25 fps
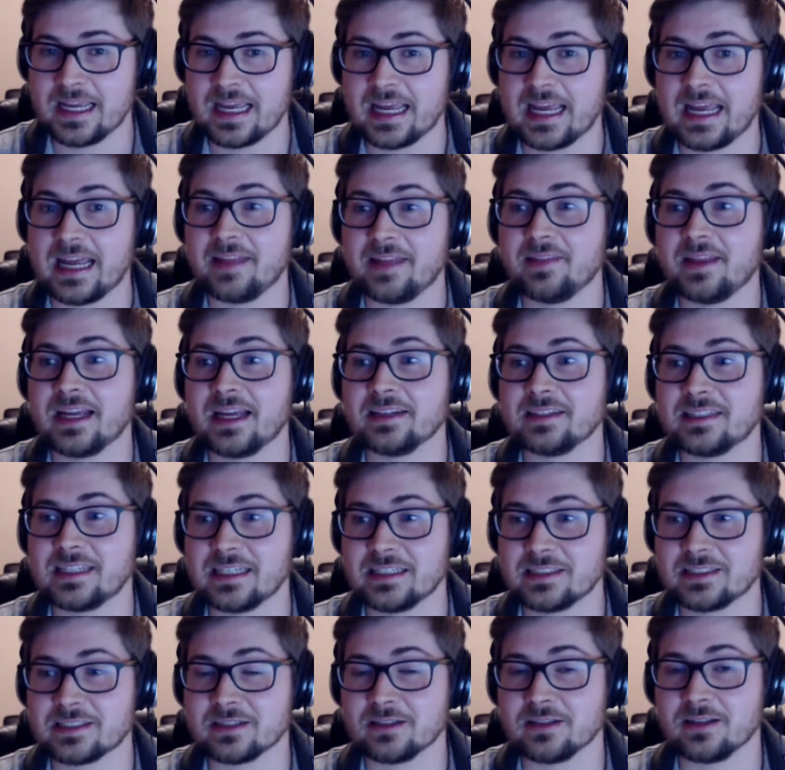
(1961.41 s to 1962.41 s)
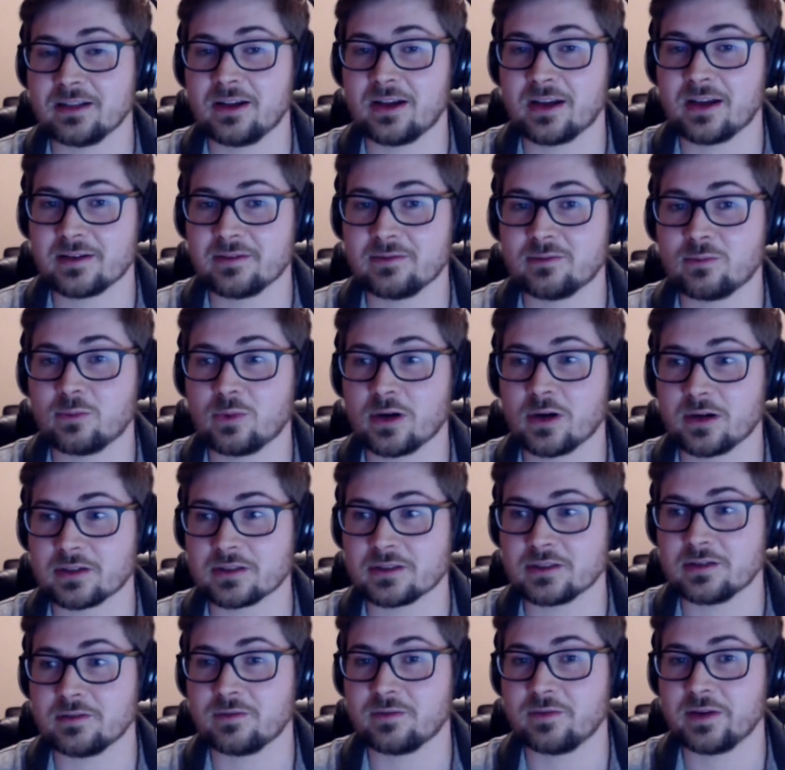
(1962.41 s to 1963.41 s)
and that takes a lot of work
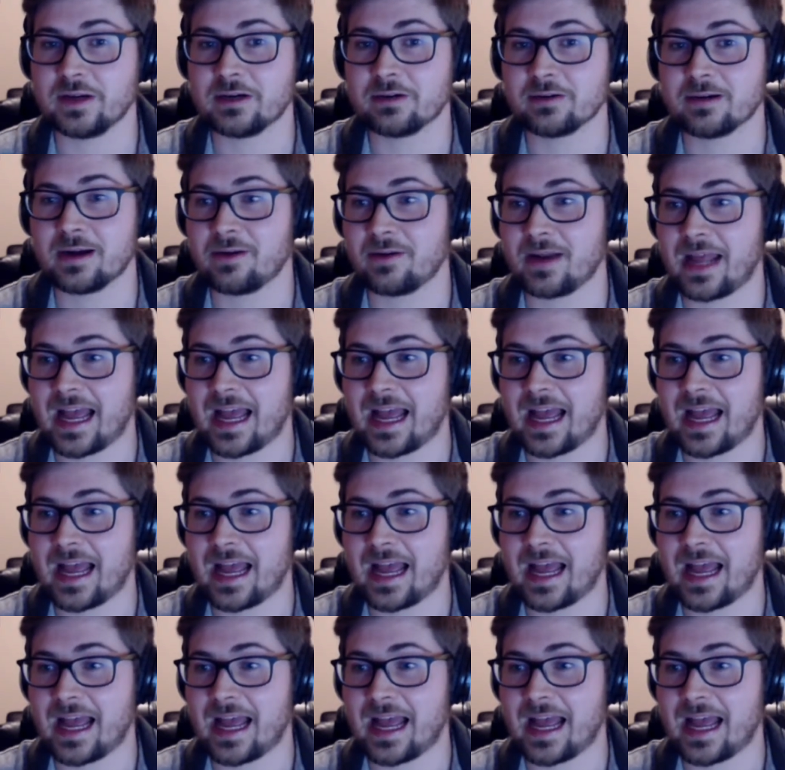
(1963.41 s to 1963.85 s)
to figure out